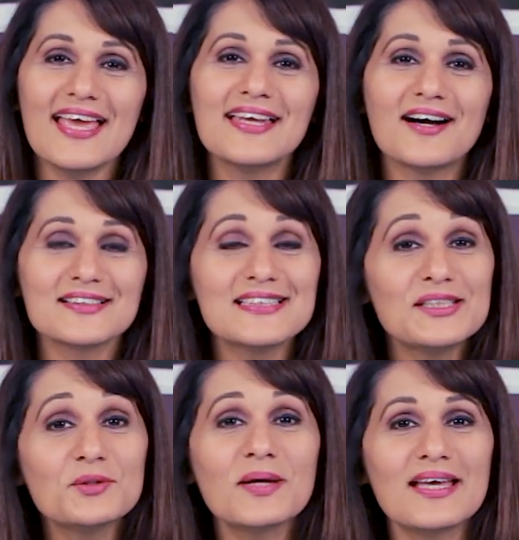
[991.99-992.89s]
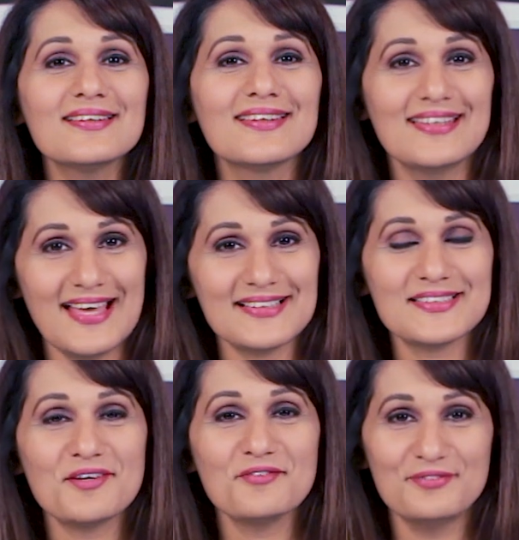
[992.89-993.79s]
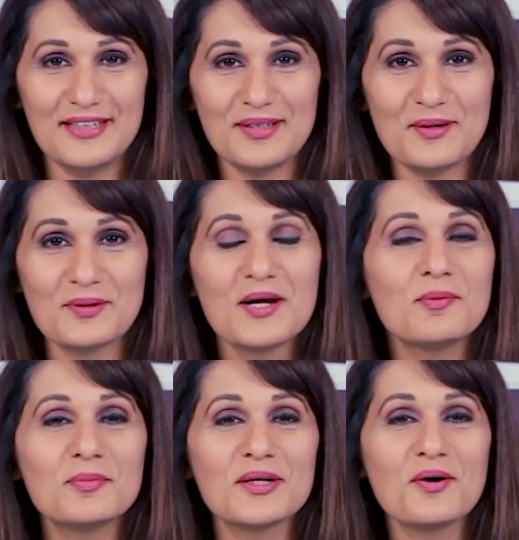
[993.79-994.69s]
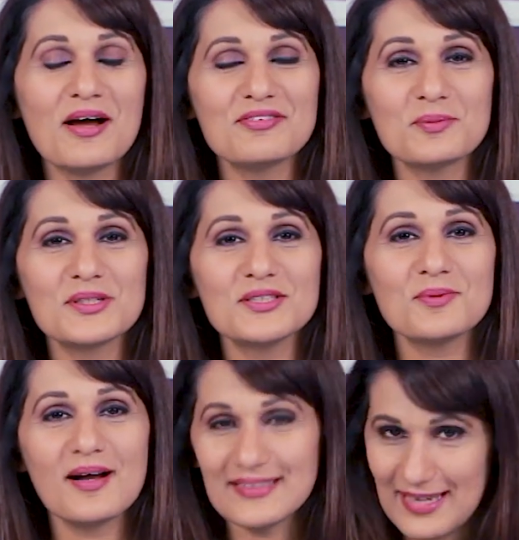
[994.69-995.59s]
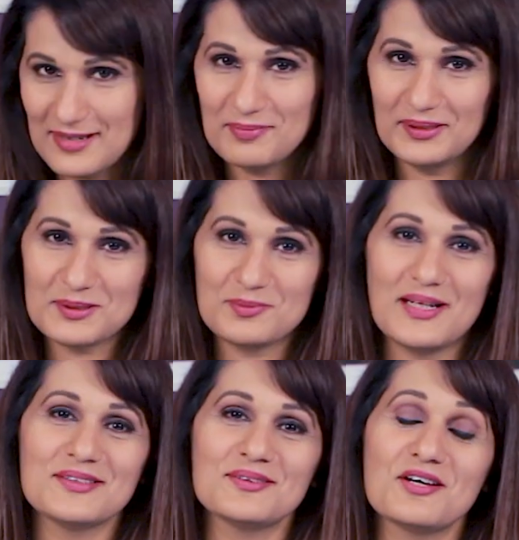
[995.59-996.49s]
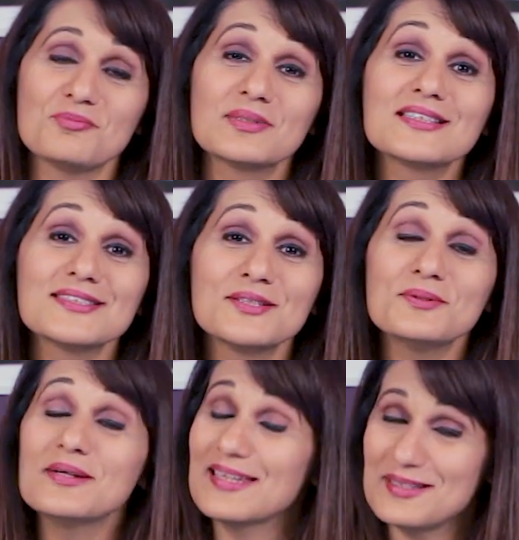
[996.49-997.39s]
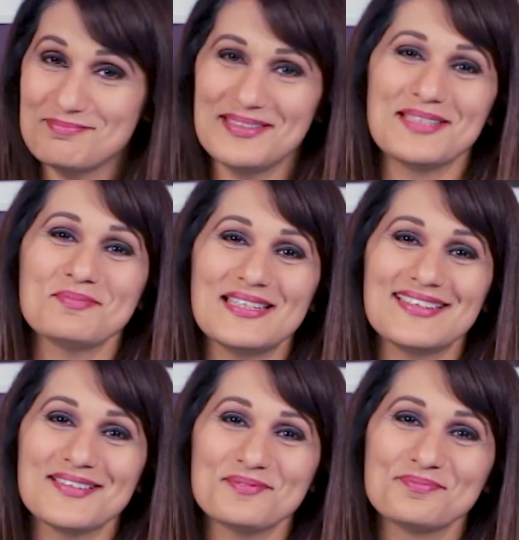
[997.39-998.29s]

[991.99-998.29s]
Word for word: And I'll see you in the next video. Remember to go after what you want and build the brand you love, because you can be the media.